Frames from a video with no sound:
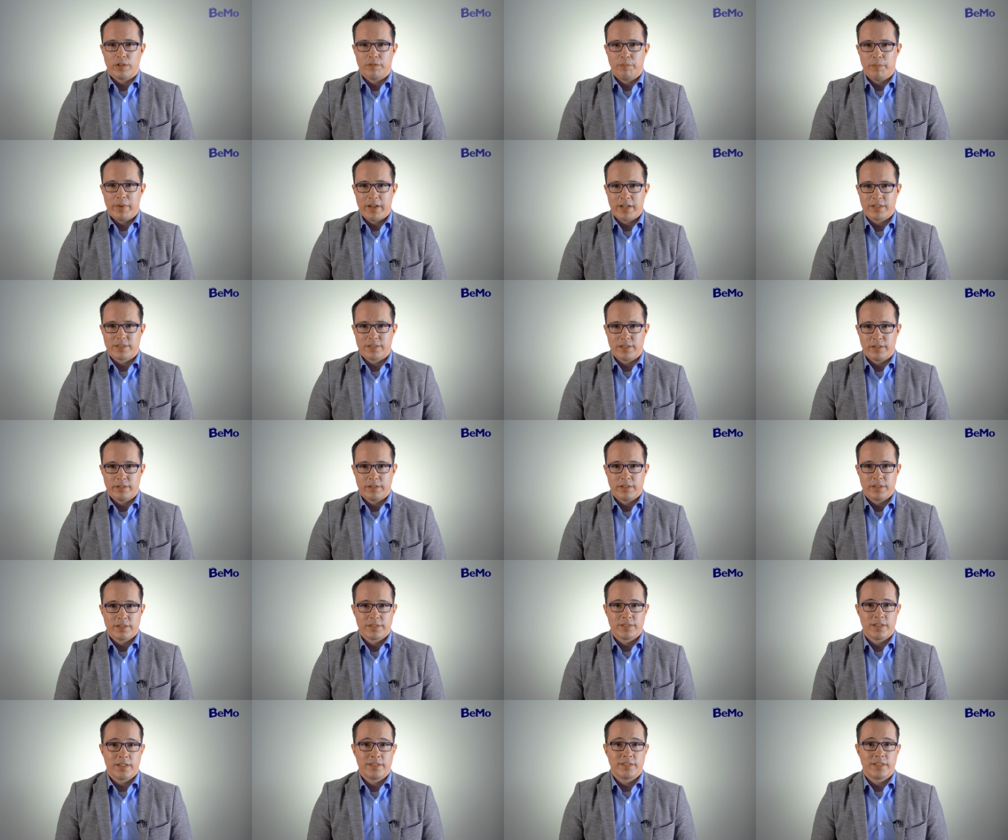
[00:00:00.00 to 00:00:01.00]
of Medicine
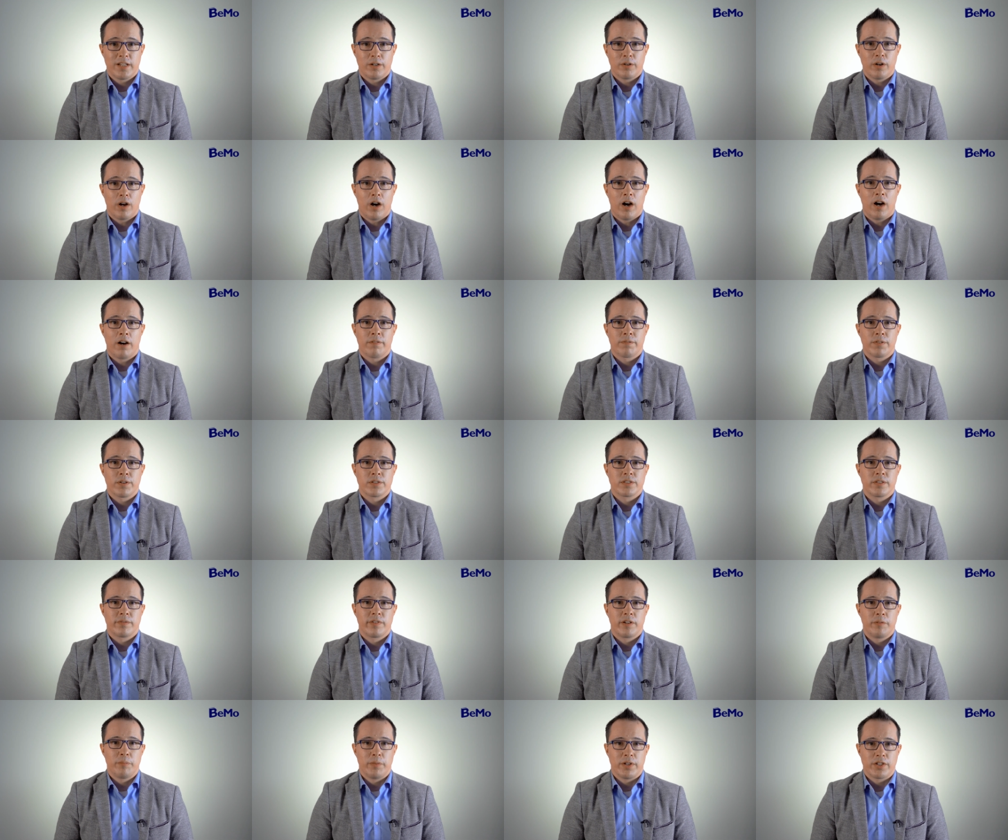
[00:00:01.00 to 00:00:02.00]
sends out offers
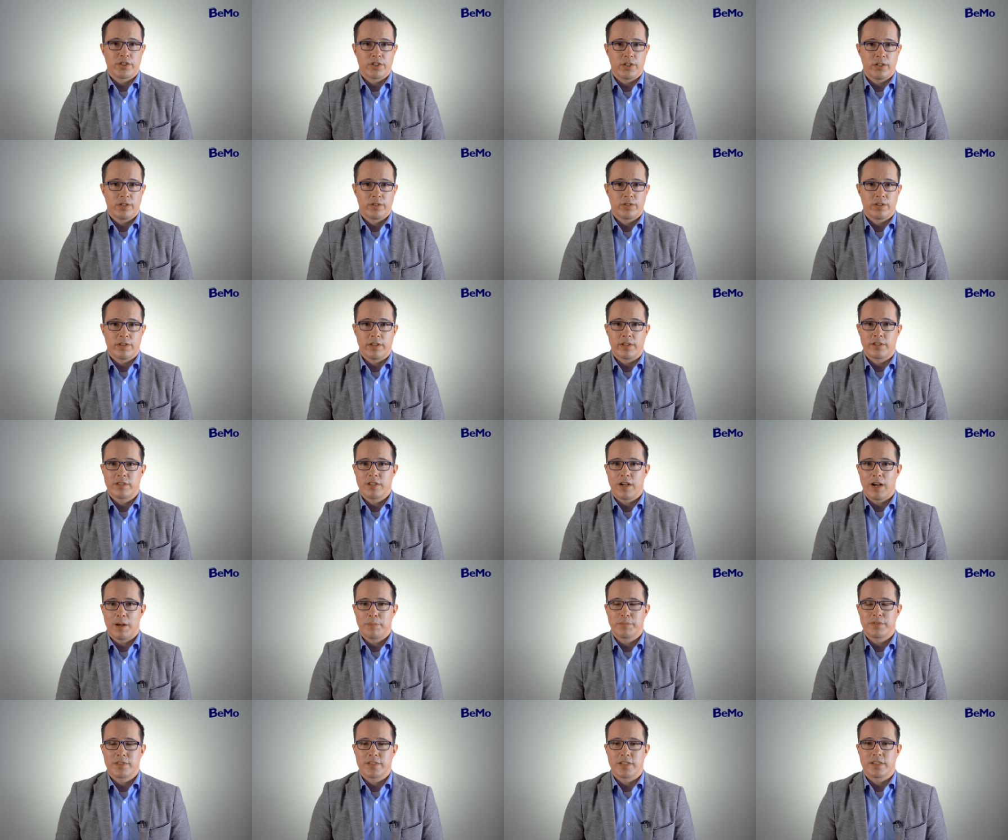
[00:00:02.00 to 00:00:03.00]
of admission to the
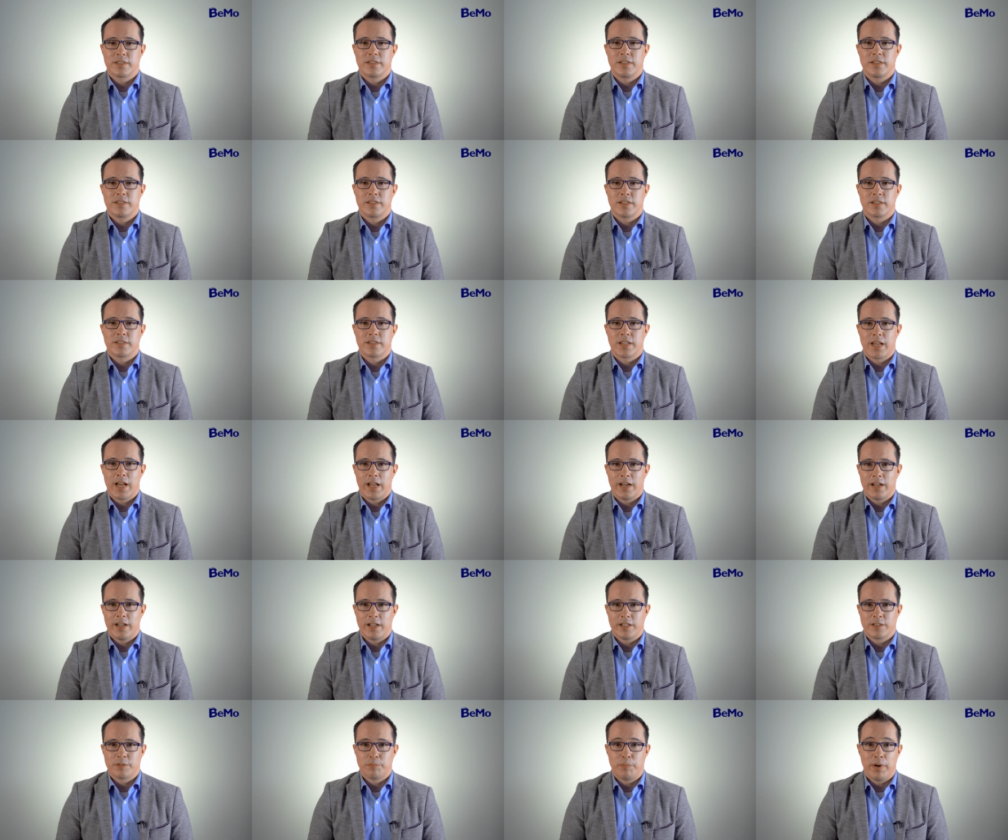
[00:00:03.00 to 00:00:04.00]
top sixty-six
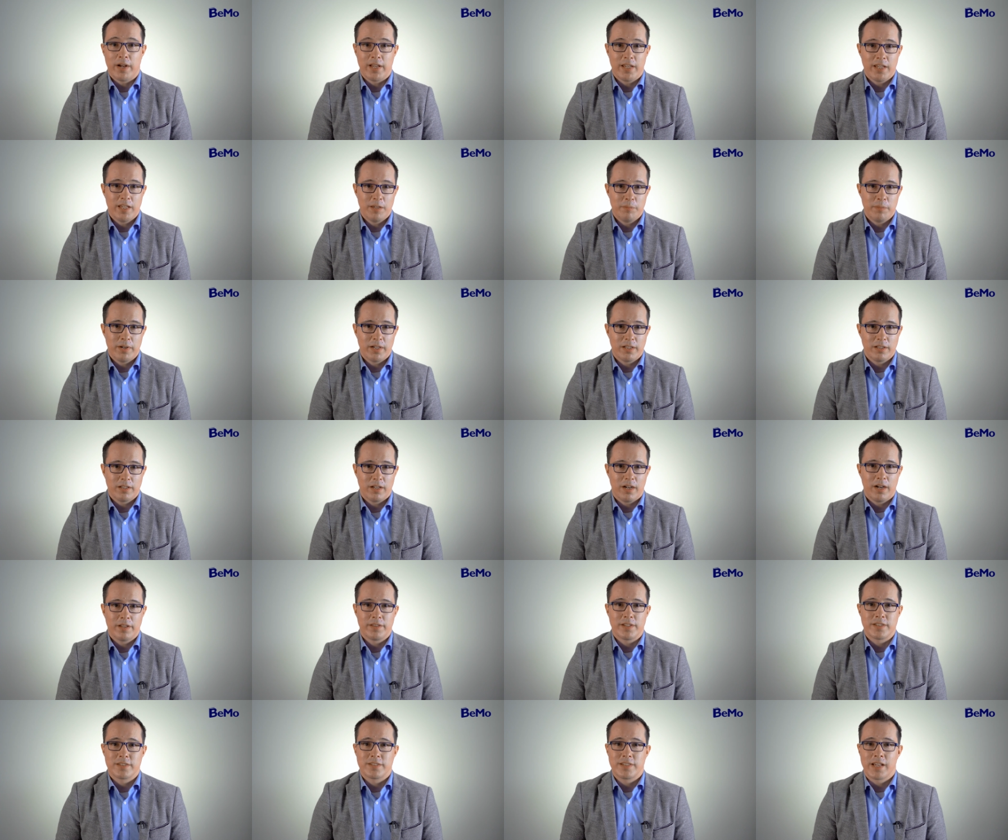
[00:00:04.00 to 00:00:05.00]
candidates by email
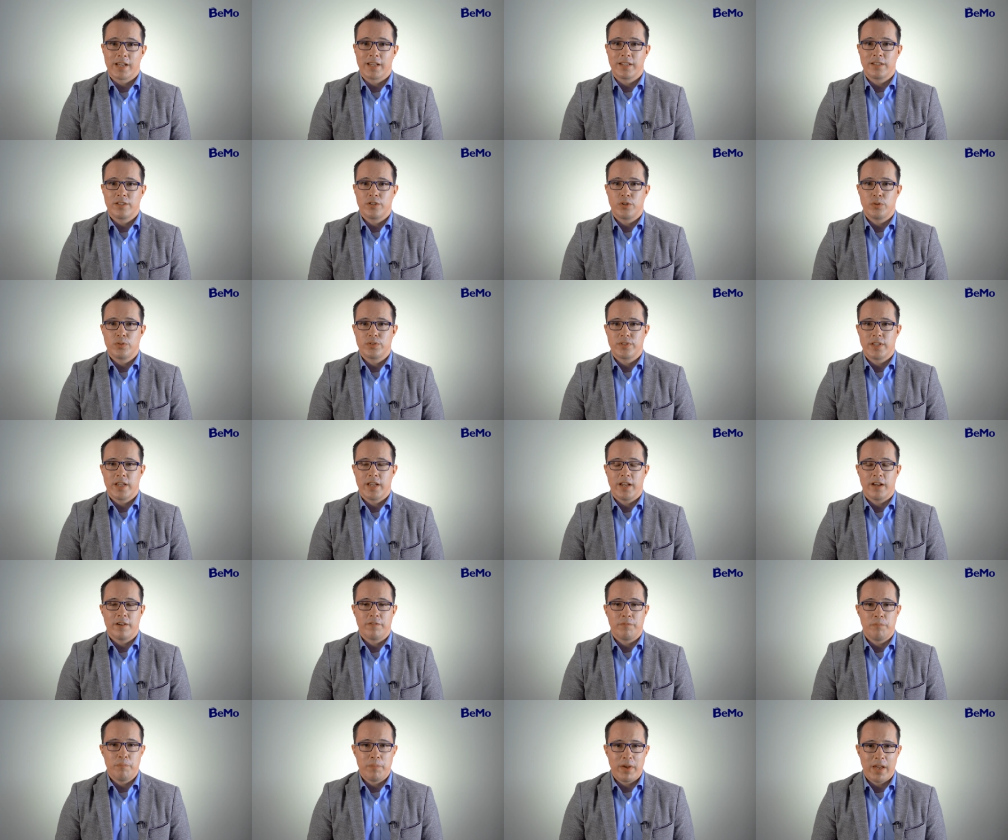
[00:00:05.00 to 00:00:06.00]
on the second Tuesday
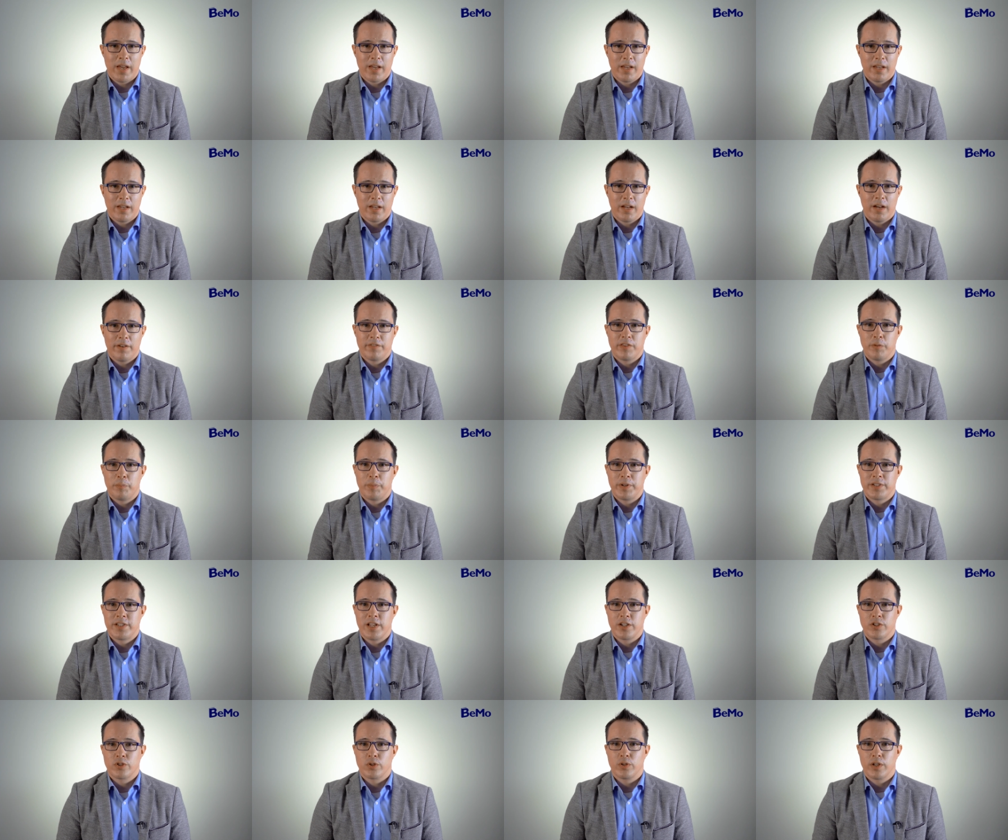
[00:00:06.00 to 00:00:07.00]
of May of the
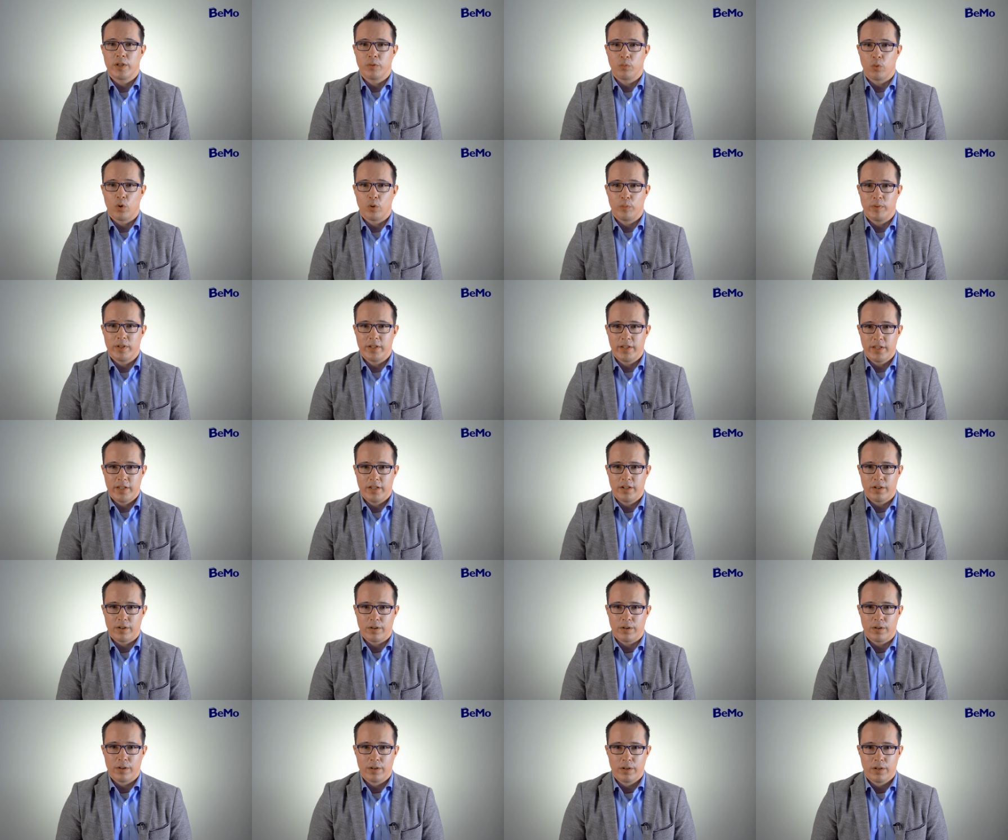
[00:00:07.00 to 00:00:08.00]
potential enrollment
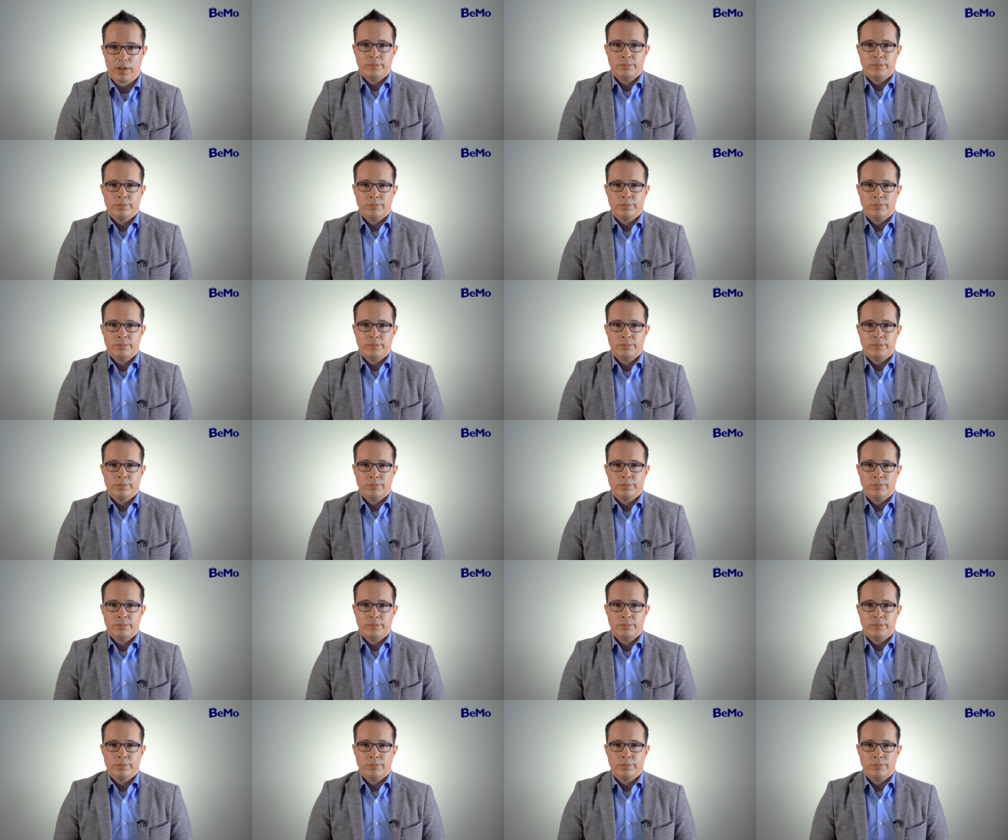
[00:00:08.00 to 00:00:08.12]
year.